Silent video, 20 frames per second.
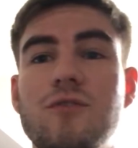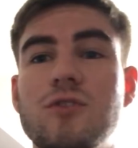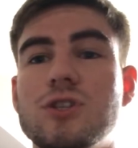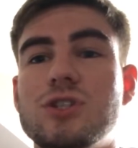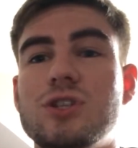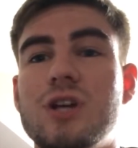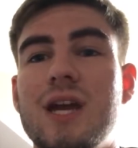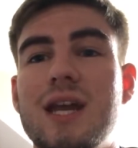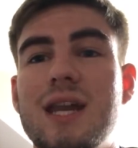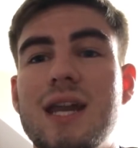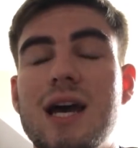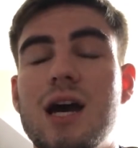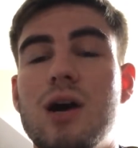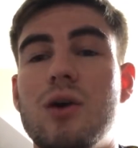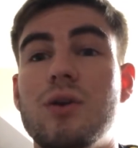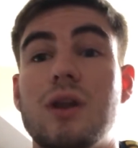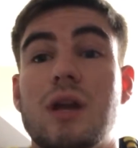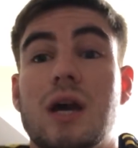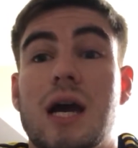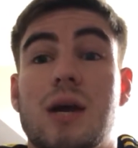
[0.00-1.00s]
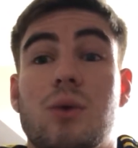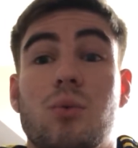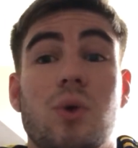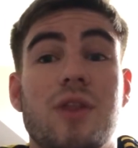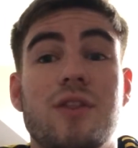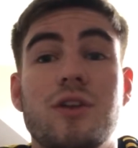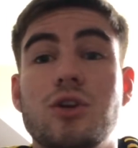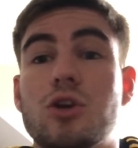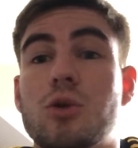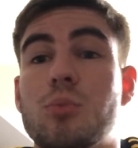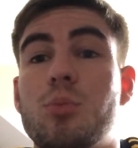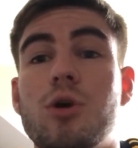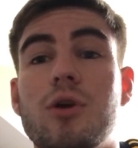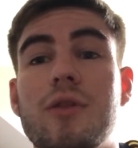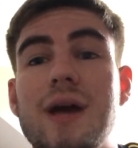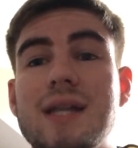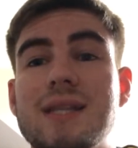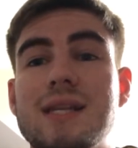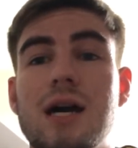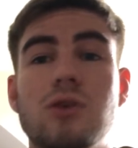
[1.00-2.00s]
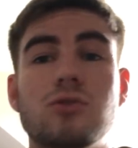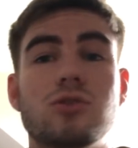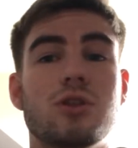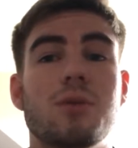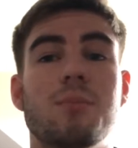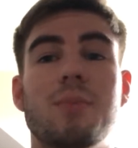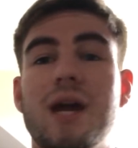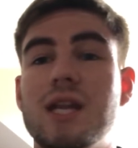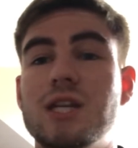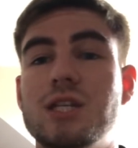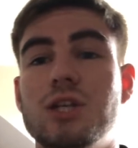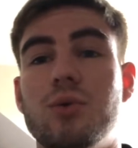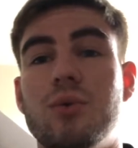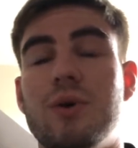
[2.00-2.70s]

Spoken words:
frustrating now, and whether you can put that down to the manager,